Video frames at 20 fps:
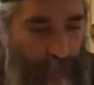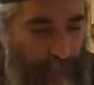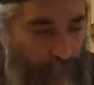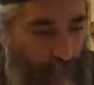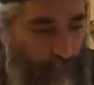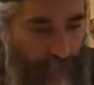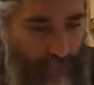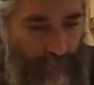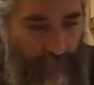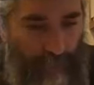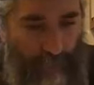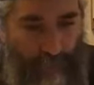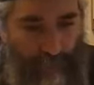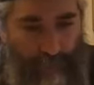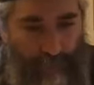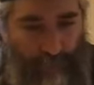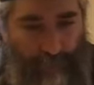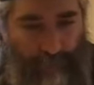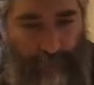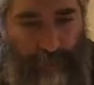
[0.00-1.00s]

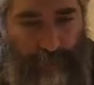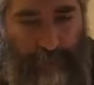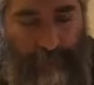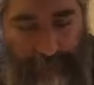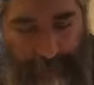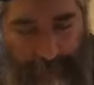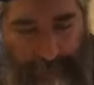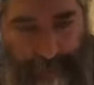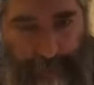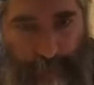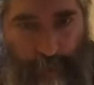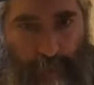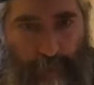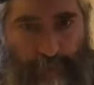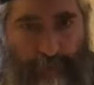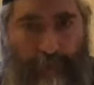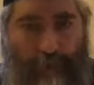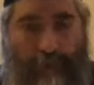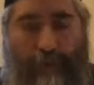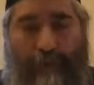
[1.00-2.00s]
you leap
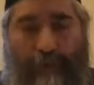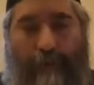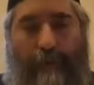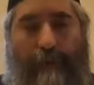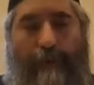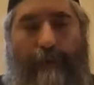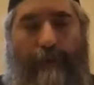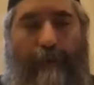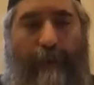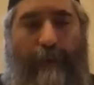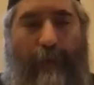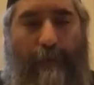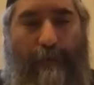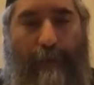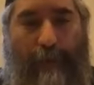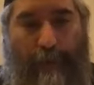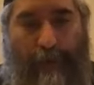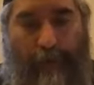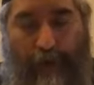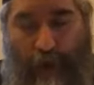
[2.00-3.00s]
over and
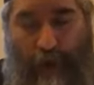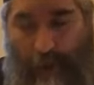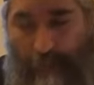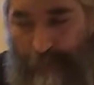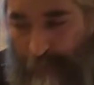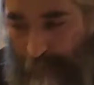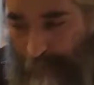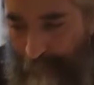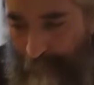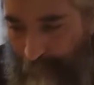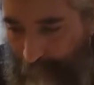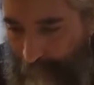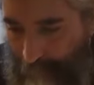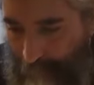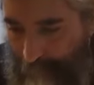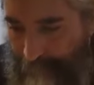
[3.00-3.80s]
when you jump over.